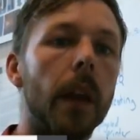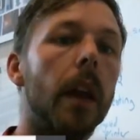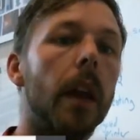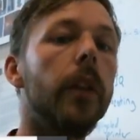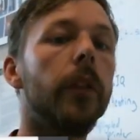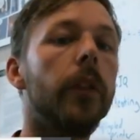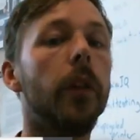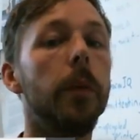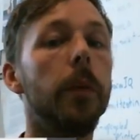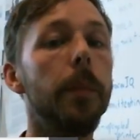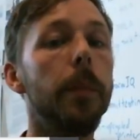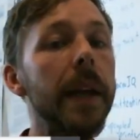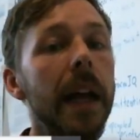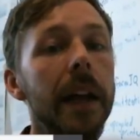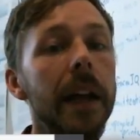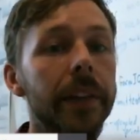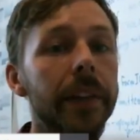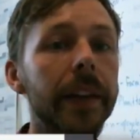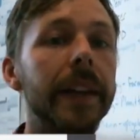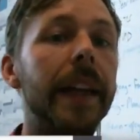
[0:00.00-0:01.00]
So
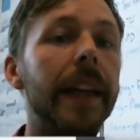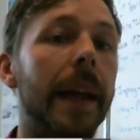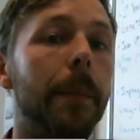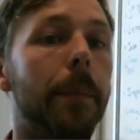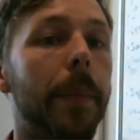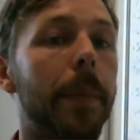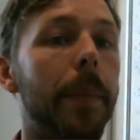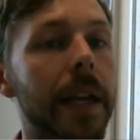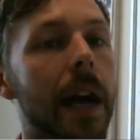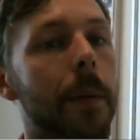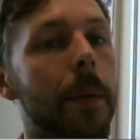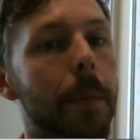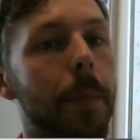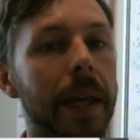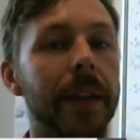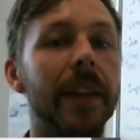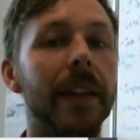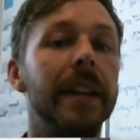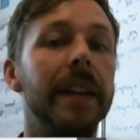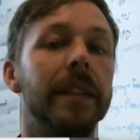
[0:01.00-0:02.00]
BRZ and BRP,
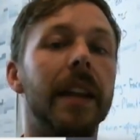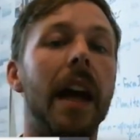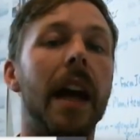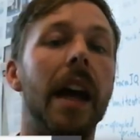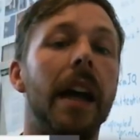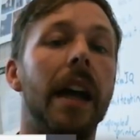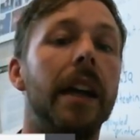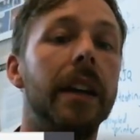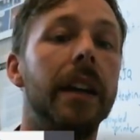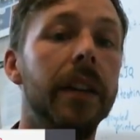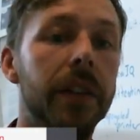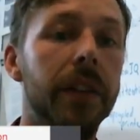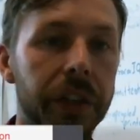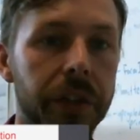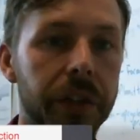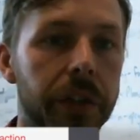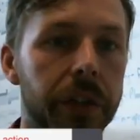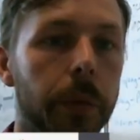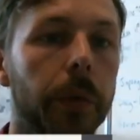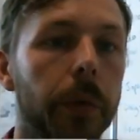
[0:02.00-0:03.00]
these are
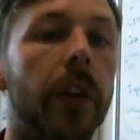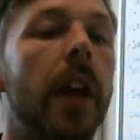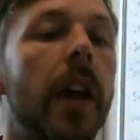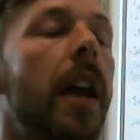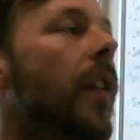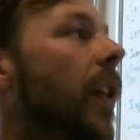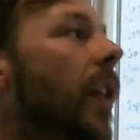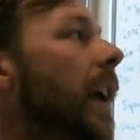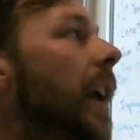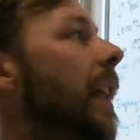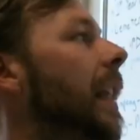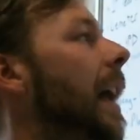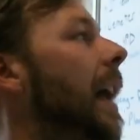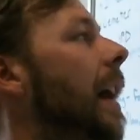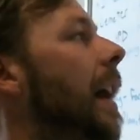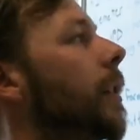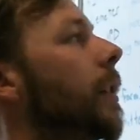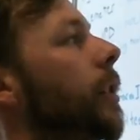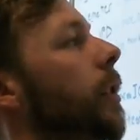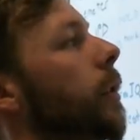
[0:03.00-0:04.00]
conditionals. They
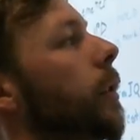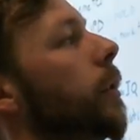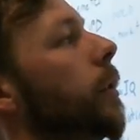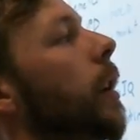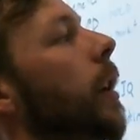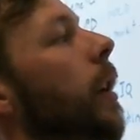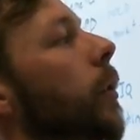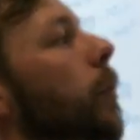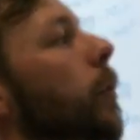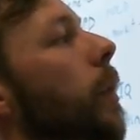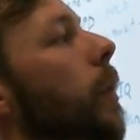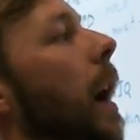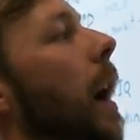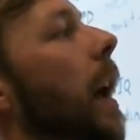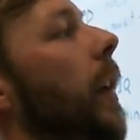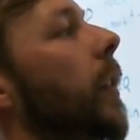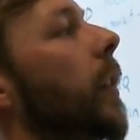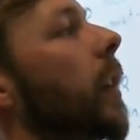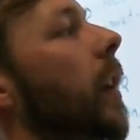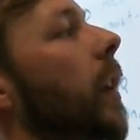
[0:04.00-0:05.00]
allow you to
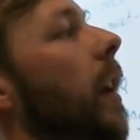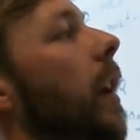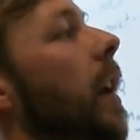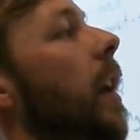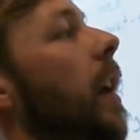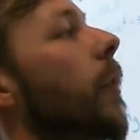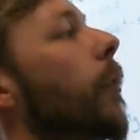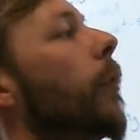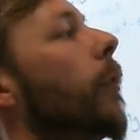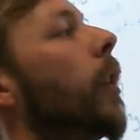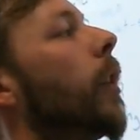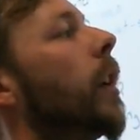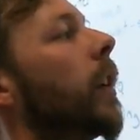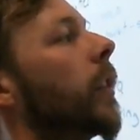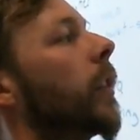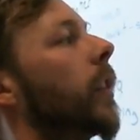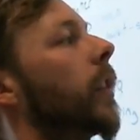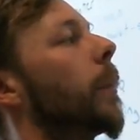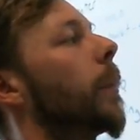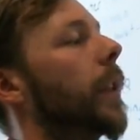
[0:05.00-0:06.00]
ask if
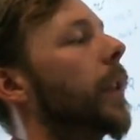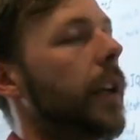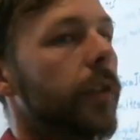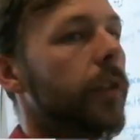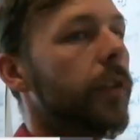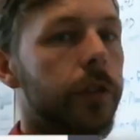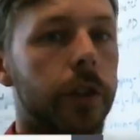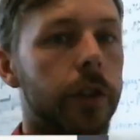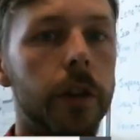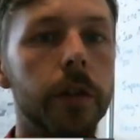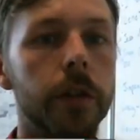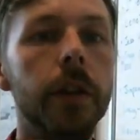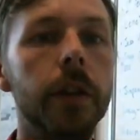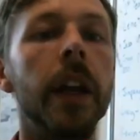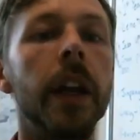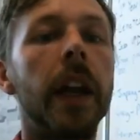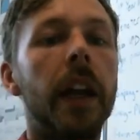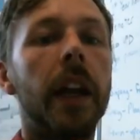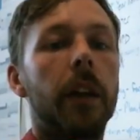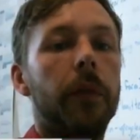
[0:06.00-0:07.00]
something is true,
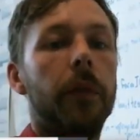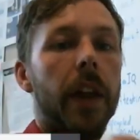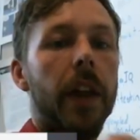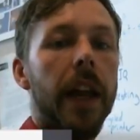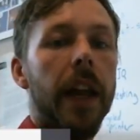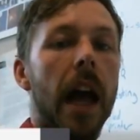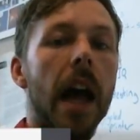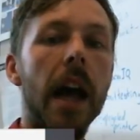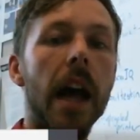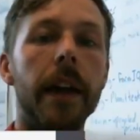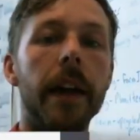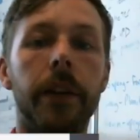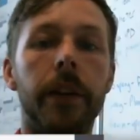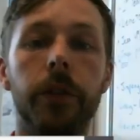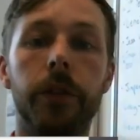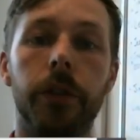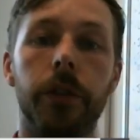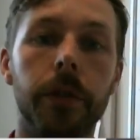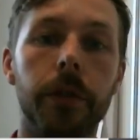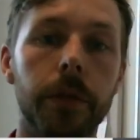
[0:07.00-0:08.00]
and if they are, you
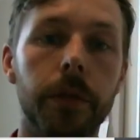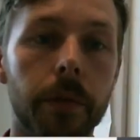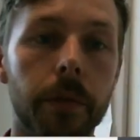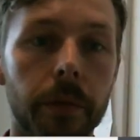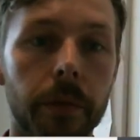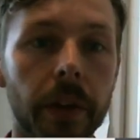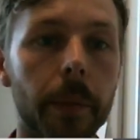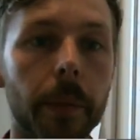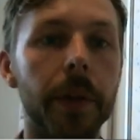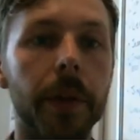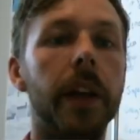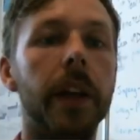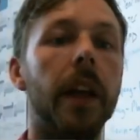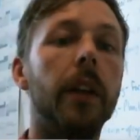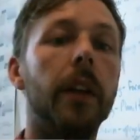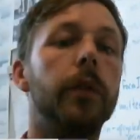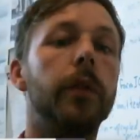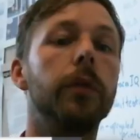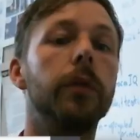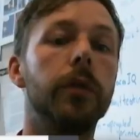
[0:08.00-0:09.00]
do something.
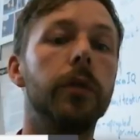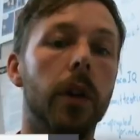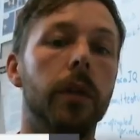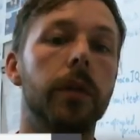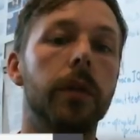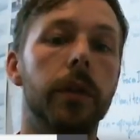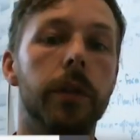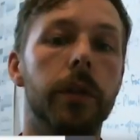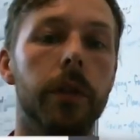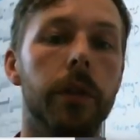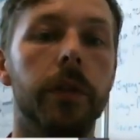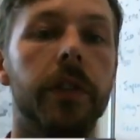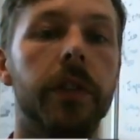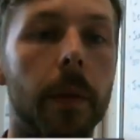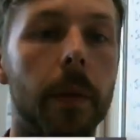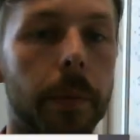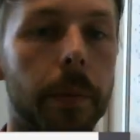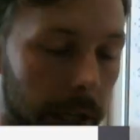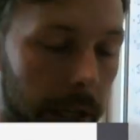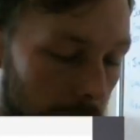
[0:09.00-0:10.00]
If you don't, you do
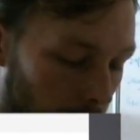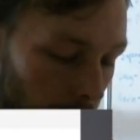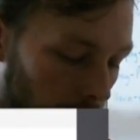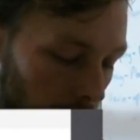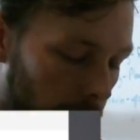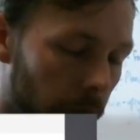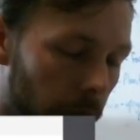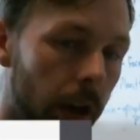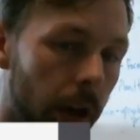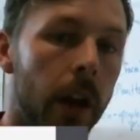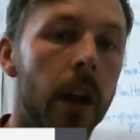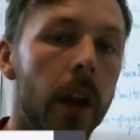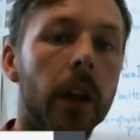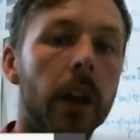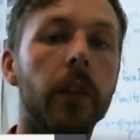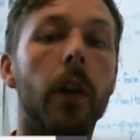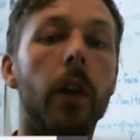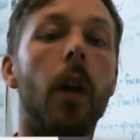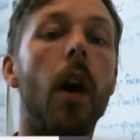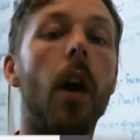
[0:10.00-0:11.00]
something else.
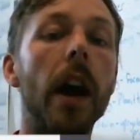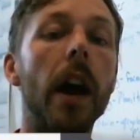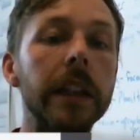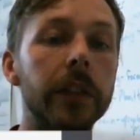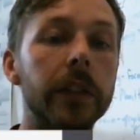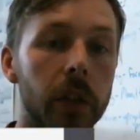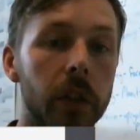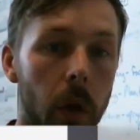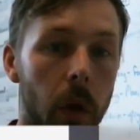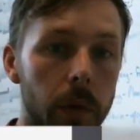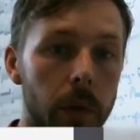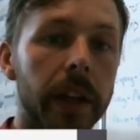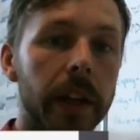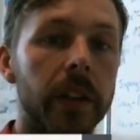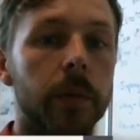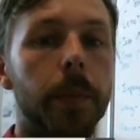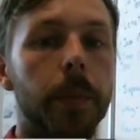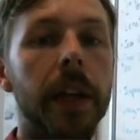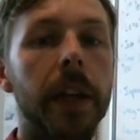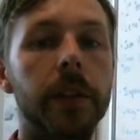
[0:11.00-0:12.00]
So I don't
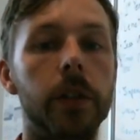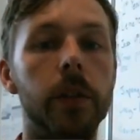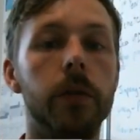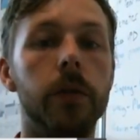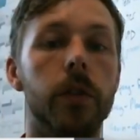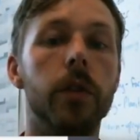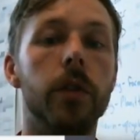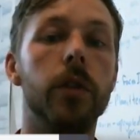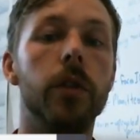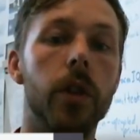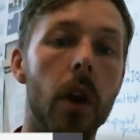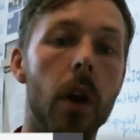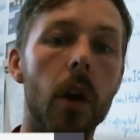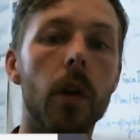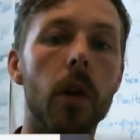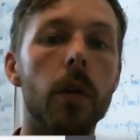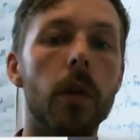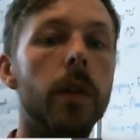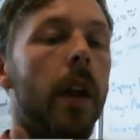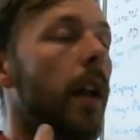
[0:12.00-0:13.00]
expect you to
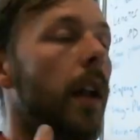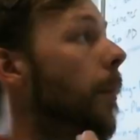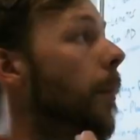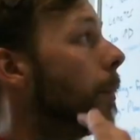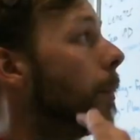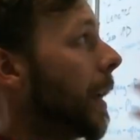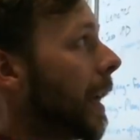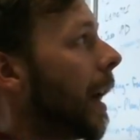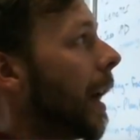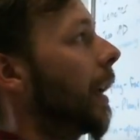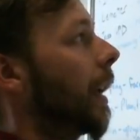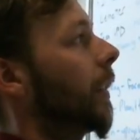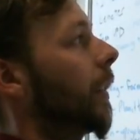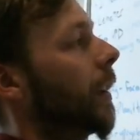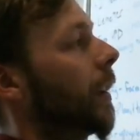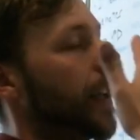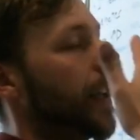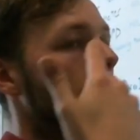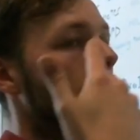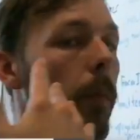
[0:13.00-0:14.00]
know
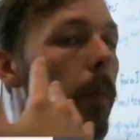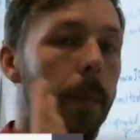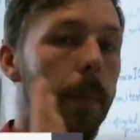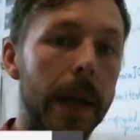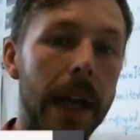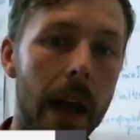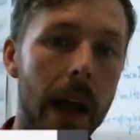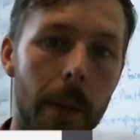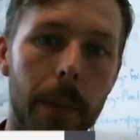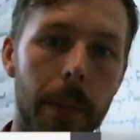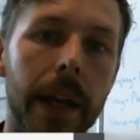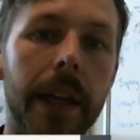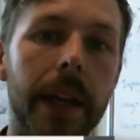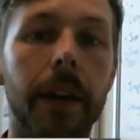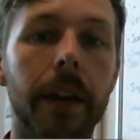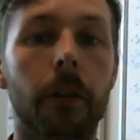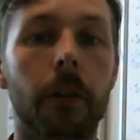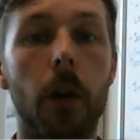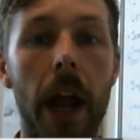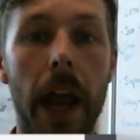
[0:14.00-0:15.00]
BRZ or BRP
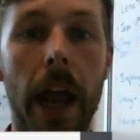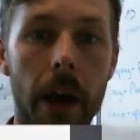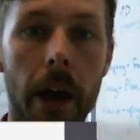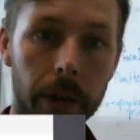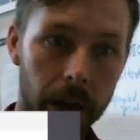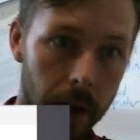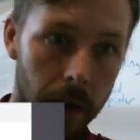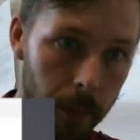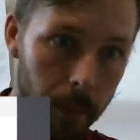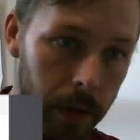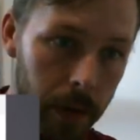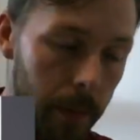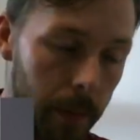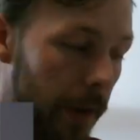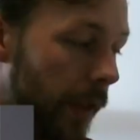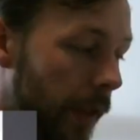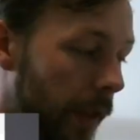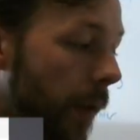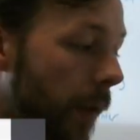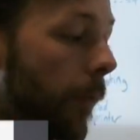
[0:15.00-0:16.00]
or how to
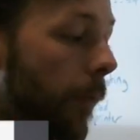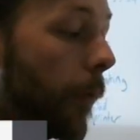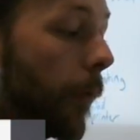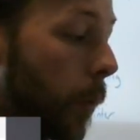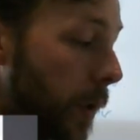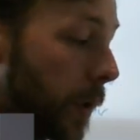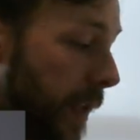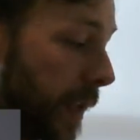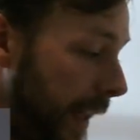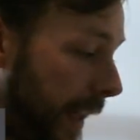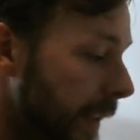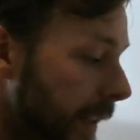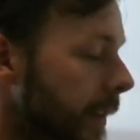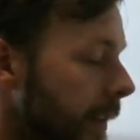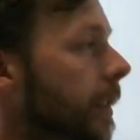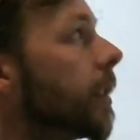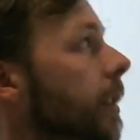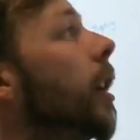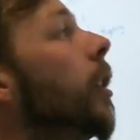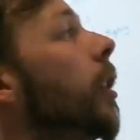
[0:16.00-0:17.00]
implement them for
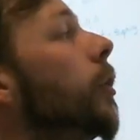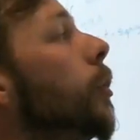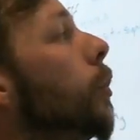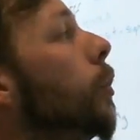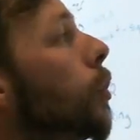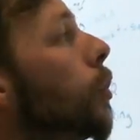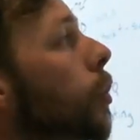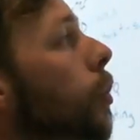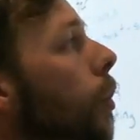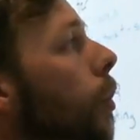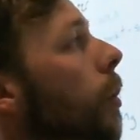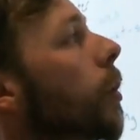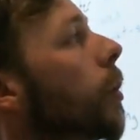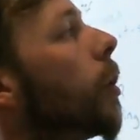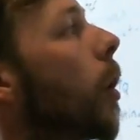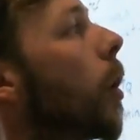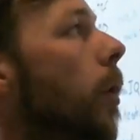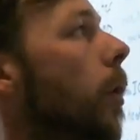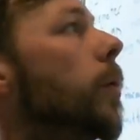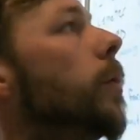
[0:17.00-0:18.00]
tests, you should
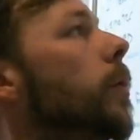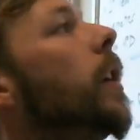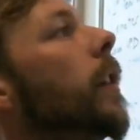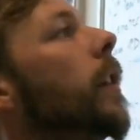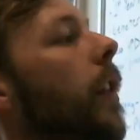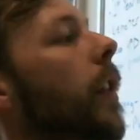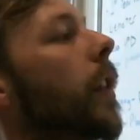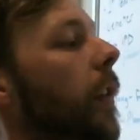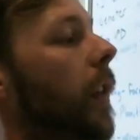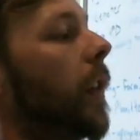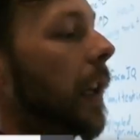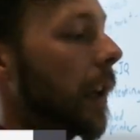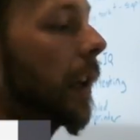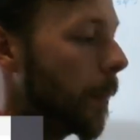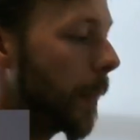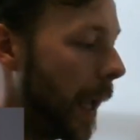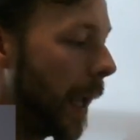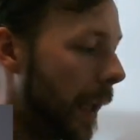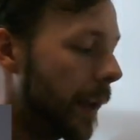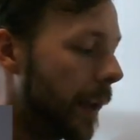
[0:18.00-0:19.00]
know that the little
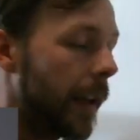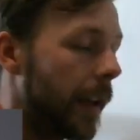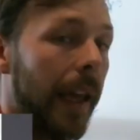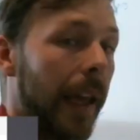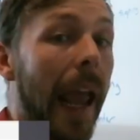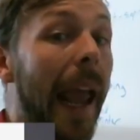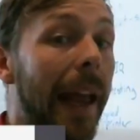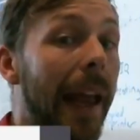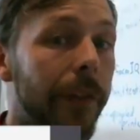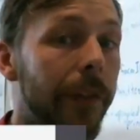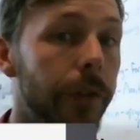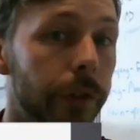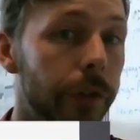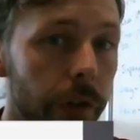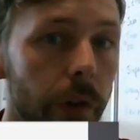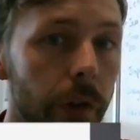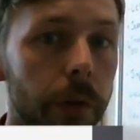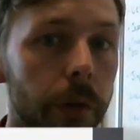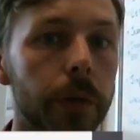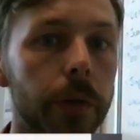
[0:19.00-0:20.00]
man can
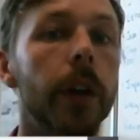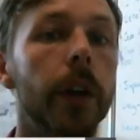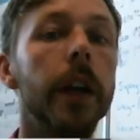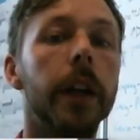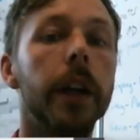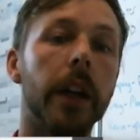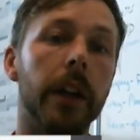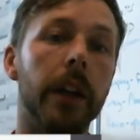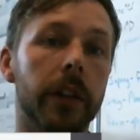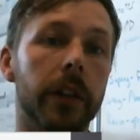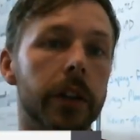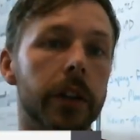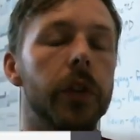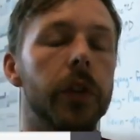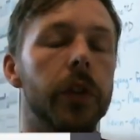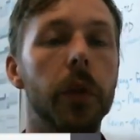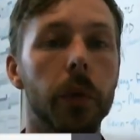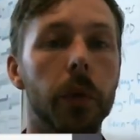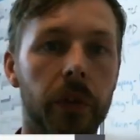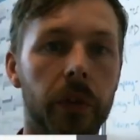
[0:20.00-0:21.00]
do
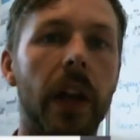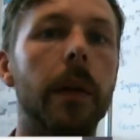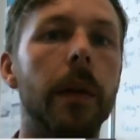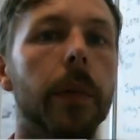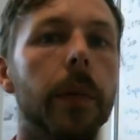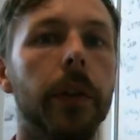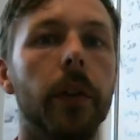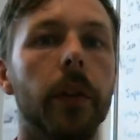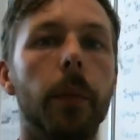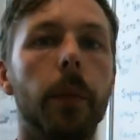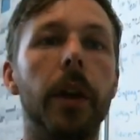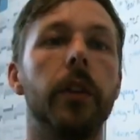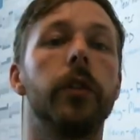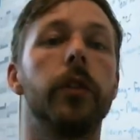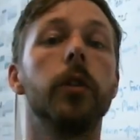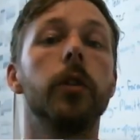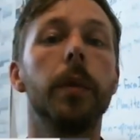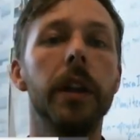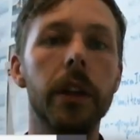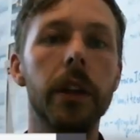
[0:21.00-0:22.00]
conditional statements, because you'll
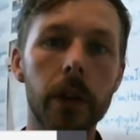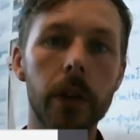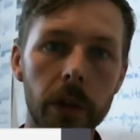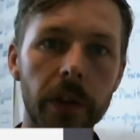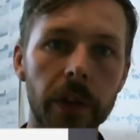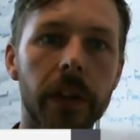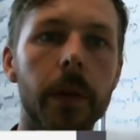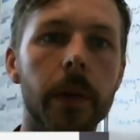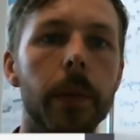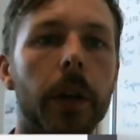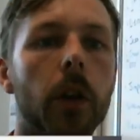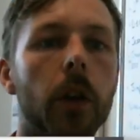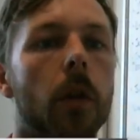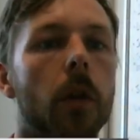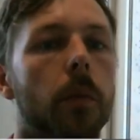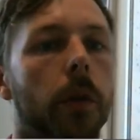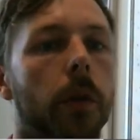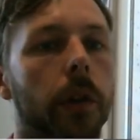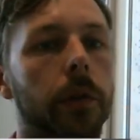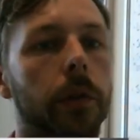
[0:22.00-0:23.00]
be using them in Comp
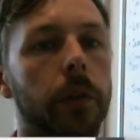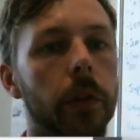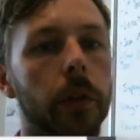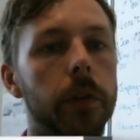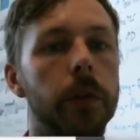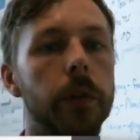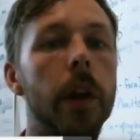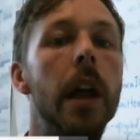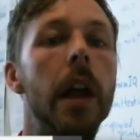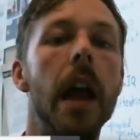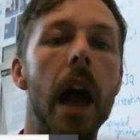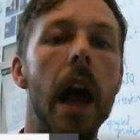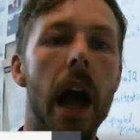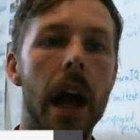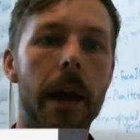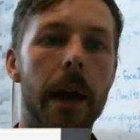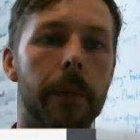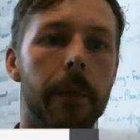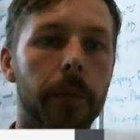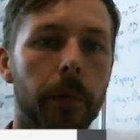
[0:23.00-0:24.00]
102
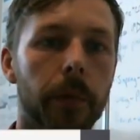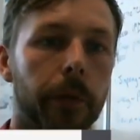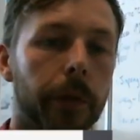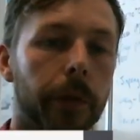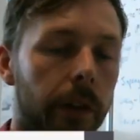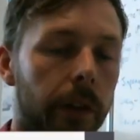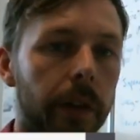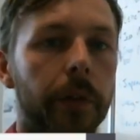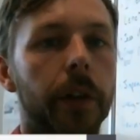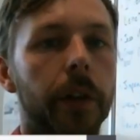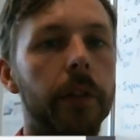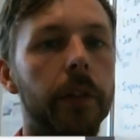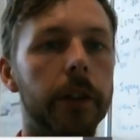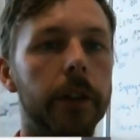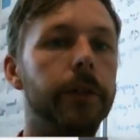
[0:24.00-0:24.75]
very, very